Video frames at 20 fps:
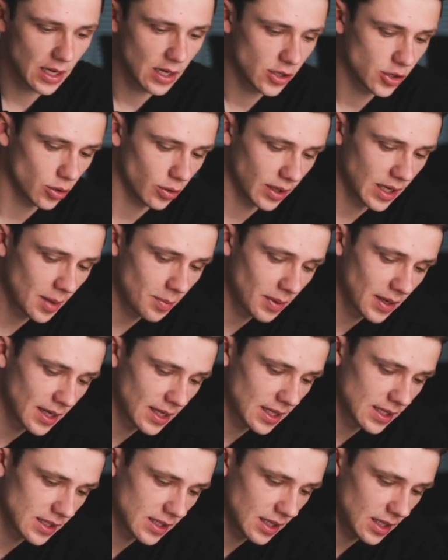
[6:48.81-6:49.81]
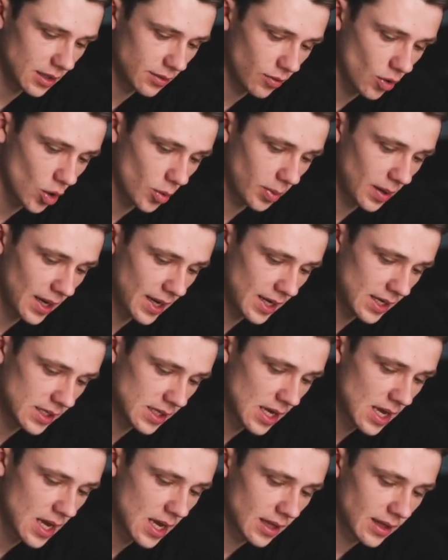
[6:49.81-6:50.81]
So it'll get played into these 4 players.
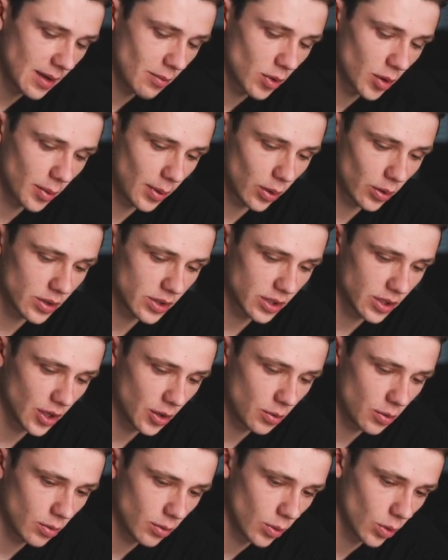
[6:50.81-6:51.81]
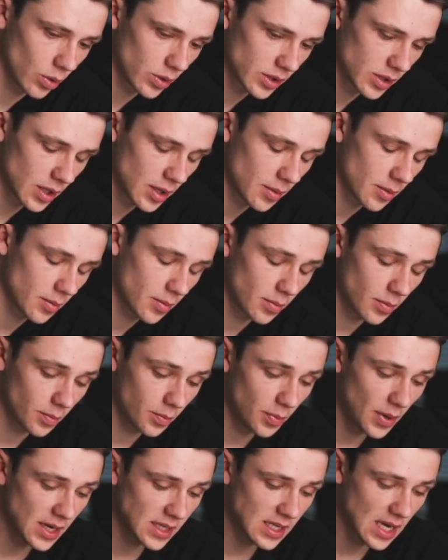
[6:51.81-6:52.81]
Then what are we looking to do? We're looking to
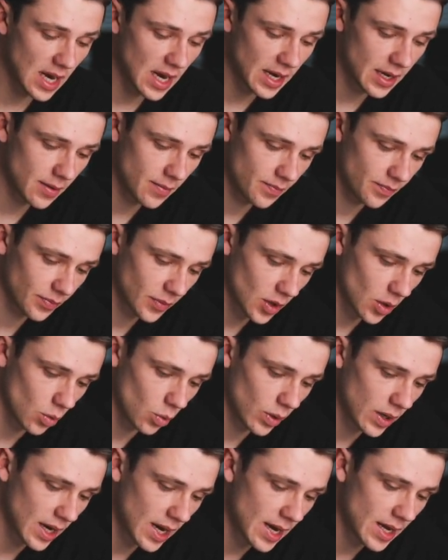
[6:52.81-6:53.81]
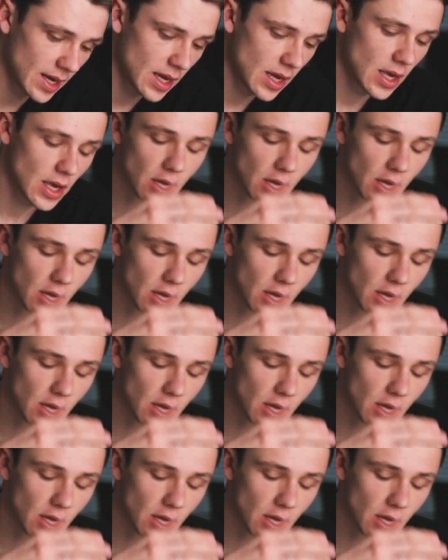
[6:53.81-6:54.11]
press high, okay?